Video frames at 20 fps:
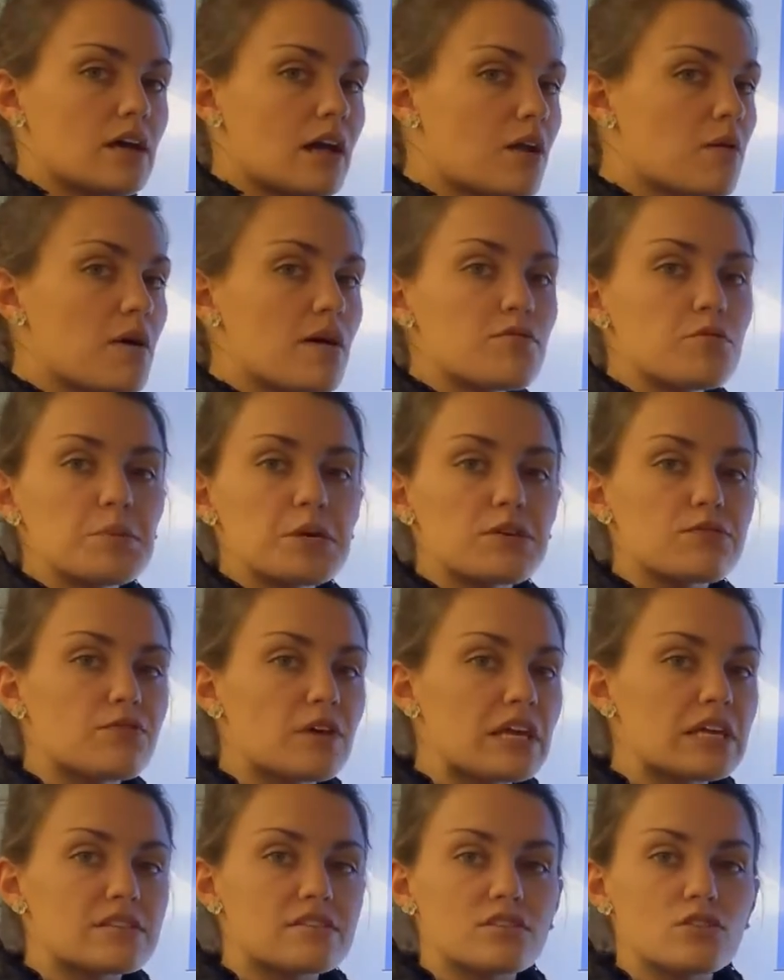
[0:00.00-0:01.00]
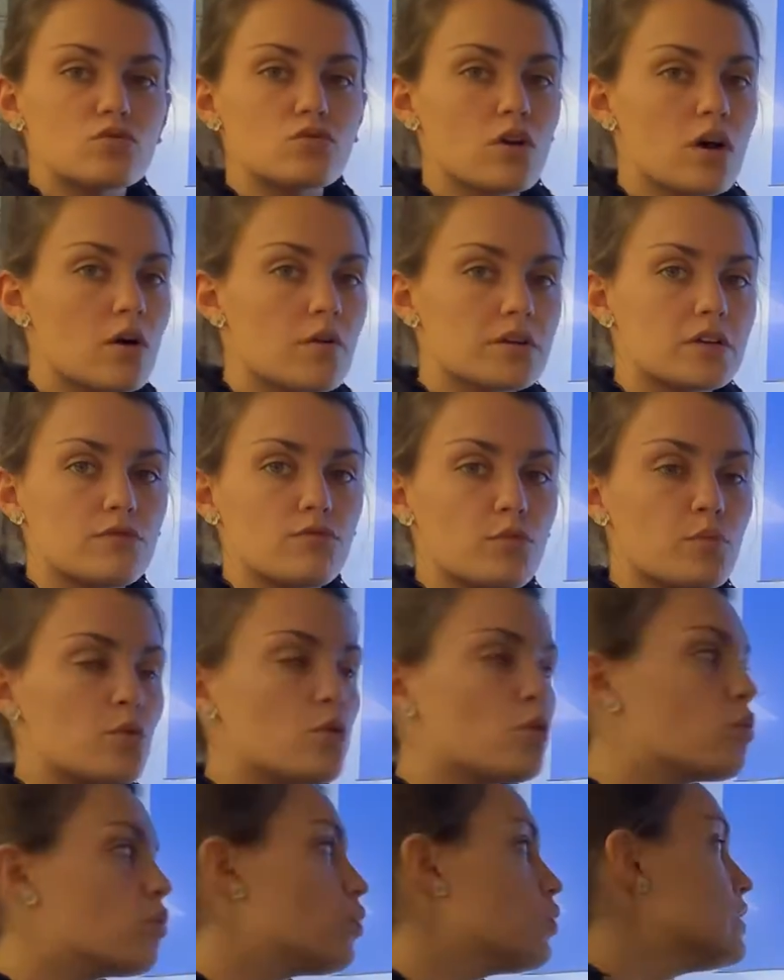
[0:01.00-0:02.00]
I don't have a big fancy drawing of a
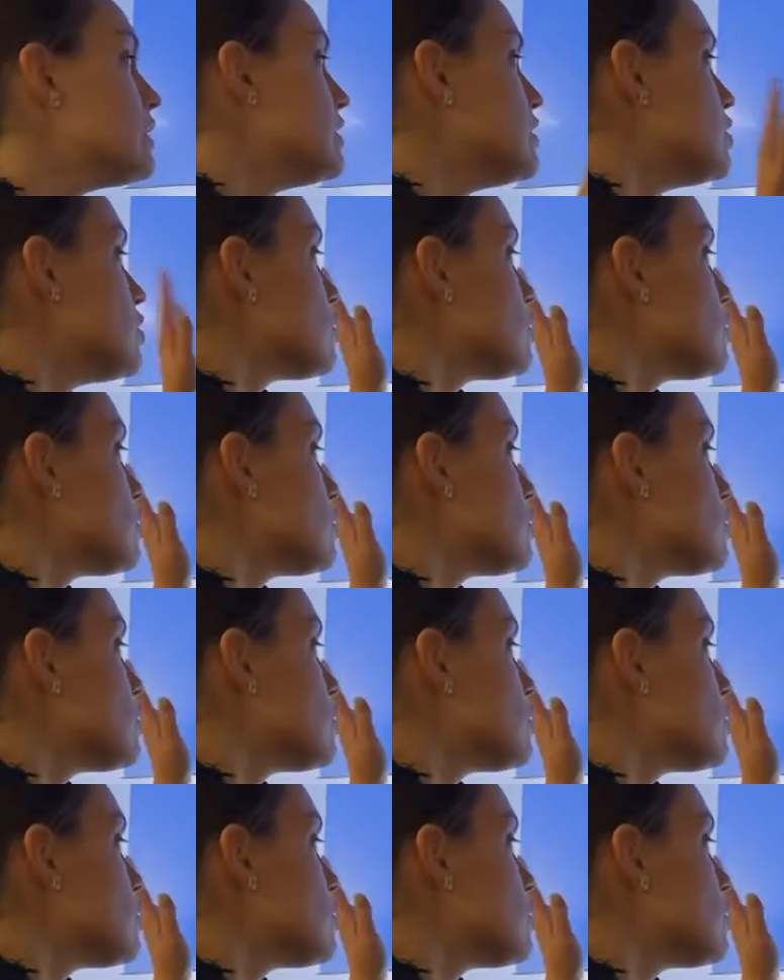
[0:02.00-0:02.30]
pool.